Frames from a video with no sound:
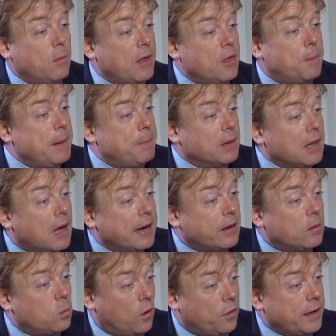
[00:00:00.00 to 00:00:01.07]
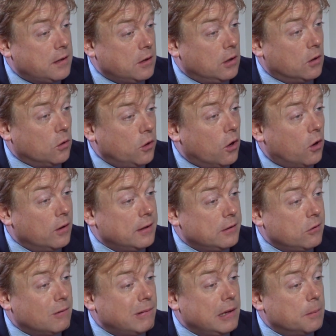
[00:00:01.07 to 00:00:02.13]
Whether people like what they're doing or not is
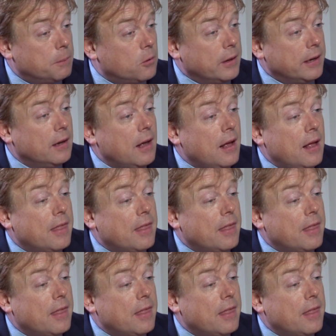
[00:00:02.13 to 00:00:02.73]
not really the point.